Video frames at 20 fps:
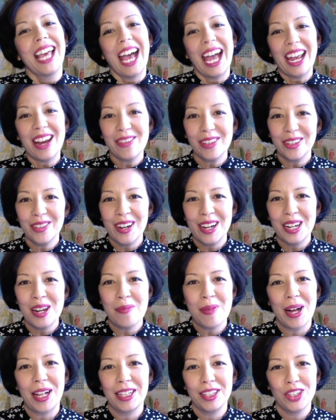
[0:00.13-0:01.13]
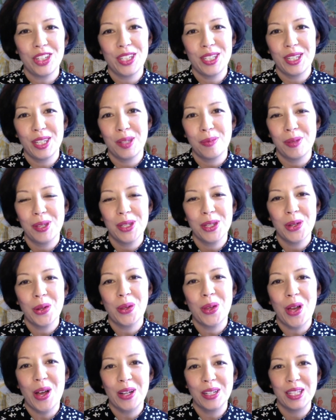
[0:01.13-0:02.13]
Hi everyone, apologies it's been so
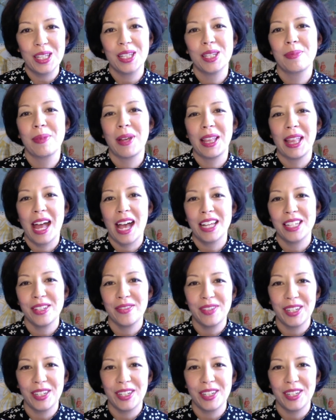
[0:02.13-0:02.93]
long since my last